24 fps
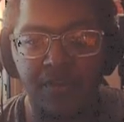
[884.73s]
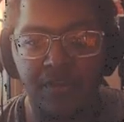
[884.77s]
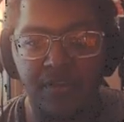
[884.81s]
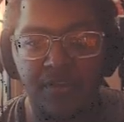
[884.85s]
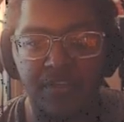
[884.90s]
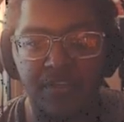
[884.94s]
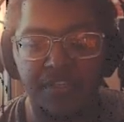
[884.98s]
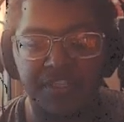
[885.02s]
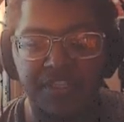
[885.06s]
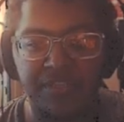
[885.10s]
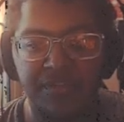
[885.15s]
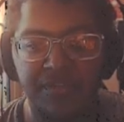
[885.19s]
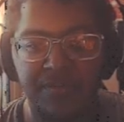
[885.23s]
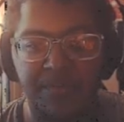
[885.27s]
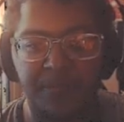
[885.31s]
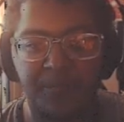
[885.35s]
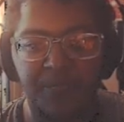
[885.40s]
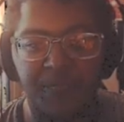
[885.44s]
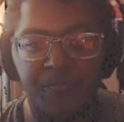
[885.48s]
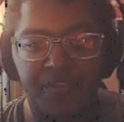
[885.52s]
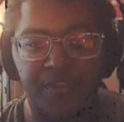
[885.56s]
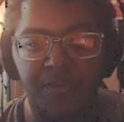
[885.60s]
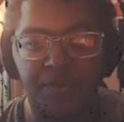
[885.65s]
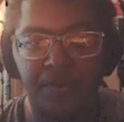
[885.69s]
Let's see.
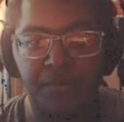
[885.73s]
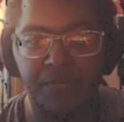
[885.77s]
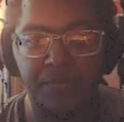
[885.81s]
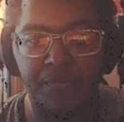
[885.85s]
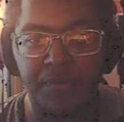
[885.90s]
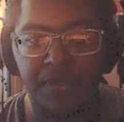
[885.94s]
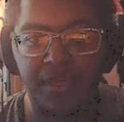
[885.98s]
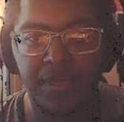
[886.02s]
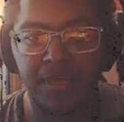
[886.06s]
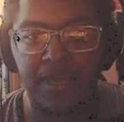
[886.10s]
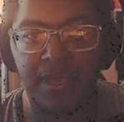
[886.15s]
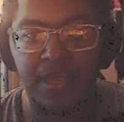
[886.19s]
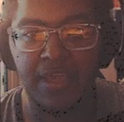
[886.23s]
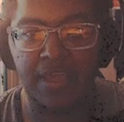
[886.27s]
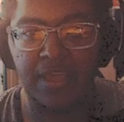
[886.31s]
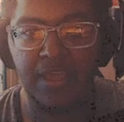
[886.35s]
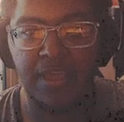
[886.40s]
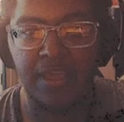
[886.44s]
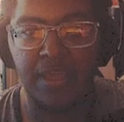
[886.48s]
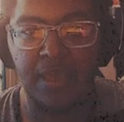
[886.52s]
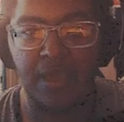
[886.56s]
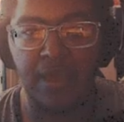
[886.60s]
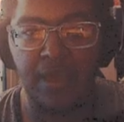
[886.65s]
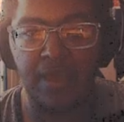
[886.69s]
Okay. Why
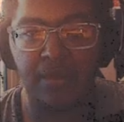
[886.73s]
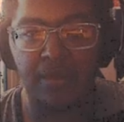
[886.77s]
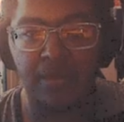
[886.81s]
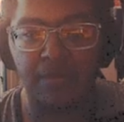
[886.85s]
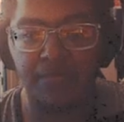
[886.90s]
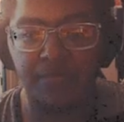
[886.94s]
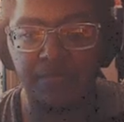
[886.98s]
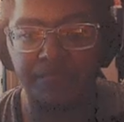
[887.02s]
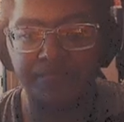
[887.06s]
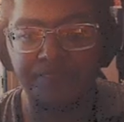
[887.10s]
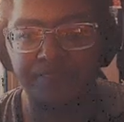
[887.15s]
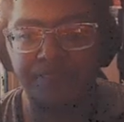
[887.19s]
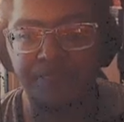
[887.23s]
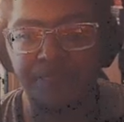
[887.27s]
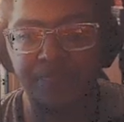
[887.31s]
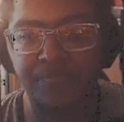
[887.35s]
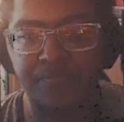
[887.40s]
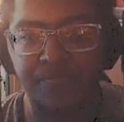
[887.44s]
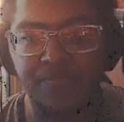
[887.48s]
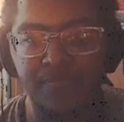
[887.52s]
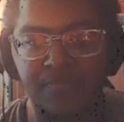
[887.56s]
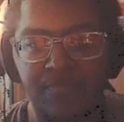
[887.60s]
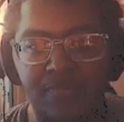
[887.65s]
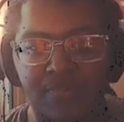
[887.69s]
is there always
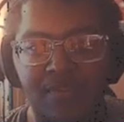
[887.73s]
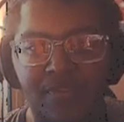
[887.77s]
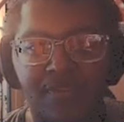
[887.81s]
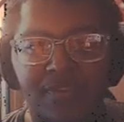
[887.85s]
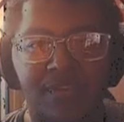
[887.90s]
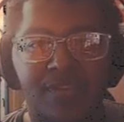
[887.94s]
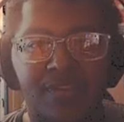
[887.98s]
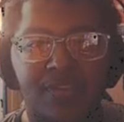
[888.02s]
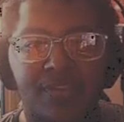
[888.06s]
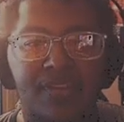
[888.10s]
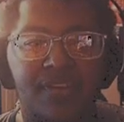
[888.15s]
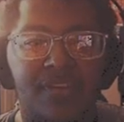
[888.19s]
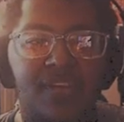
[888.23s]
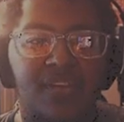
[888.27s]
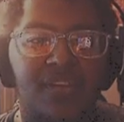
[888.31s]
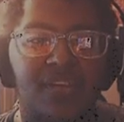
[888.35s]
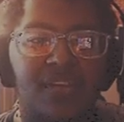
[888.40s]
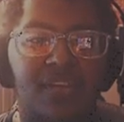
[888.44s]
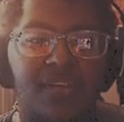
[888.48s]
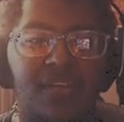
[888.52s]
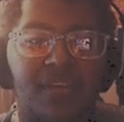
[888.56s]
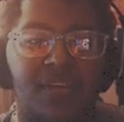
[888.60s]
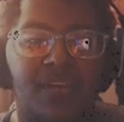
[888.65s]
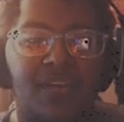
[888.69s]
something blocking the door?